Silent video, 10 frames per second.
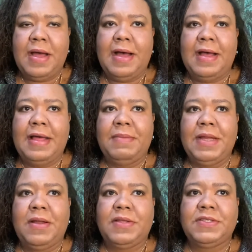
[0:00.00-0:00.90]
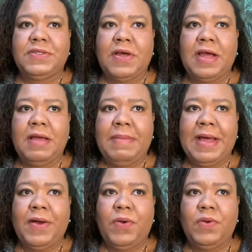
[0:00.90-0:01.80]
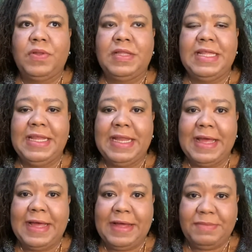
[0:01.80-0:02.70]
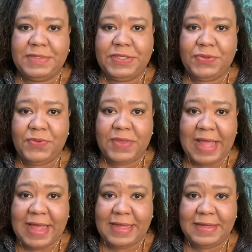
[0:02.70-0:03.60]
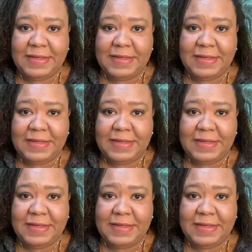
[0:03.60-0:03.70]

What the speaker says: and also talk about leading up to that,